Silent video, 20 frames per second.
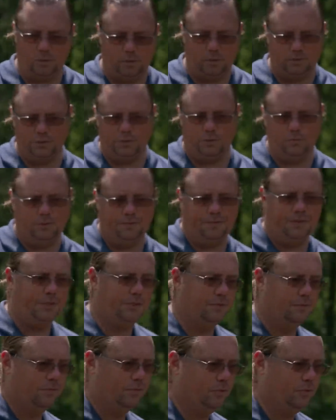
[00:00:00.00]
So I show
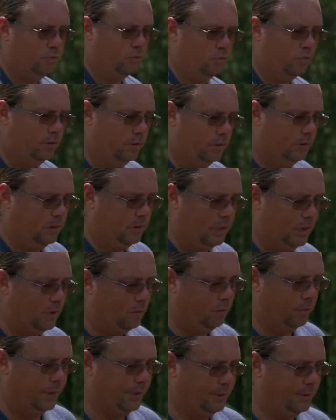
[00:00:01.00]
affection for Jordan in a
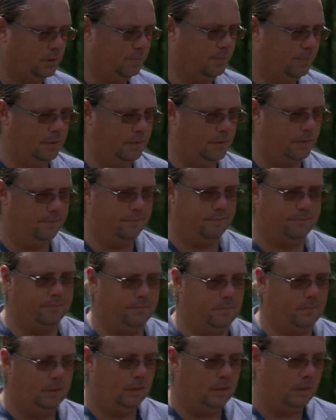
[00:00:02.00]
lot of ways. I mean,
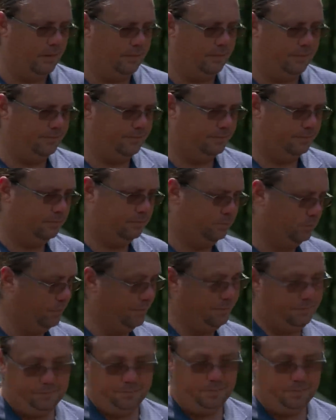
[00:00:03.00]

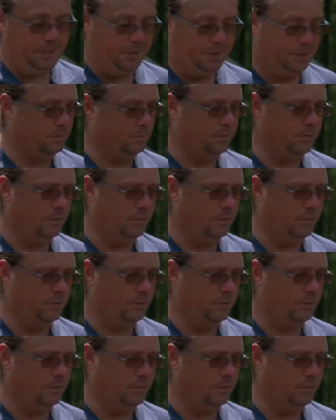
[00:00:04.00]
we've been